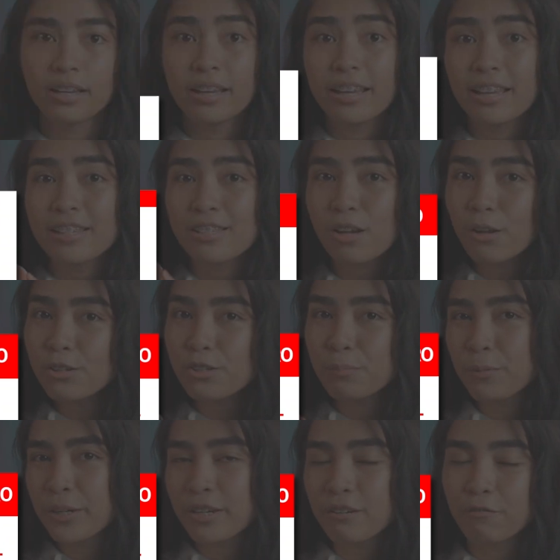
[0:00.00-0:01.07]
It's also
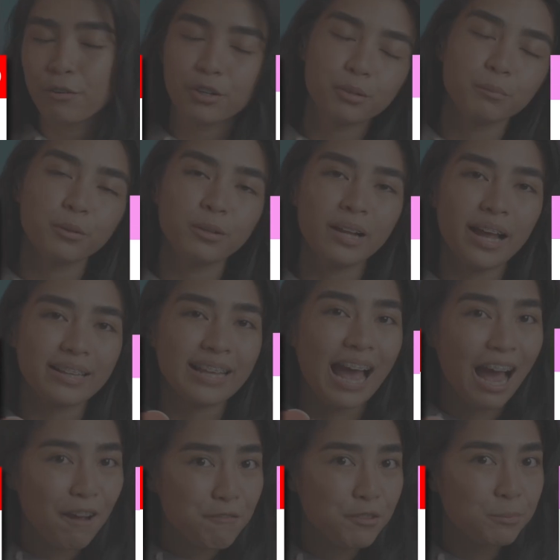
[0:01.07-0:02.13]
pretty affordable at
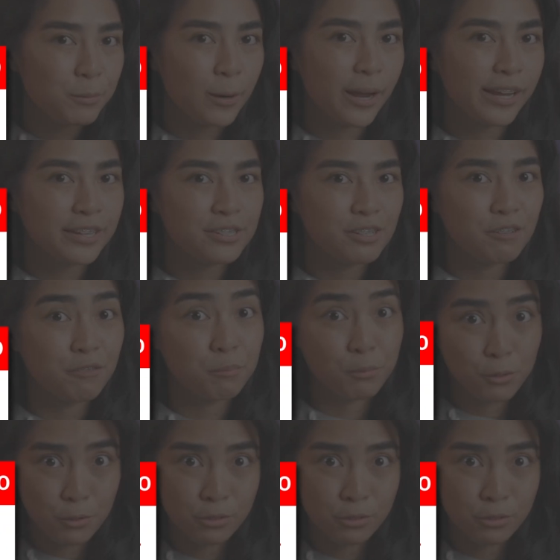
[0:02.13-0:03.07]
half the price of a Pro